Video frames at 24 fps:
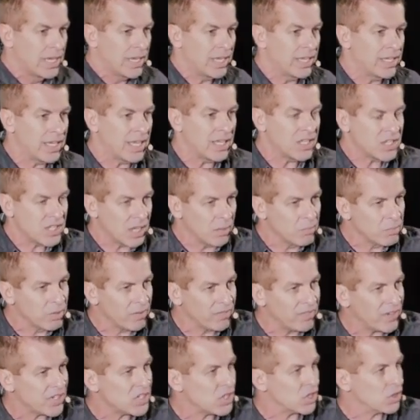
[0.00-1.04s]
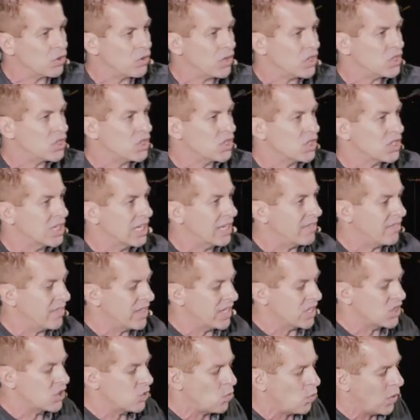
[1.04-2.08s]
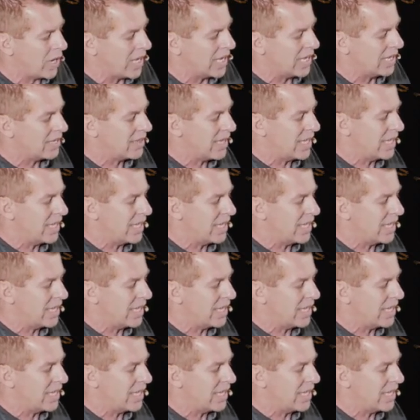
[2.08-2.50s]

And, and some professing Christians live this way.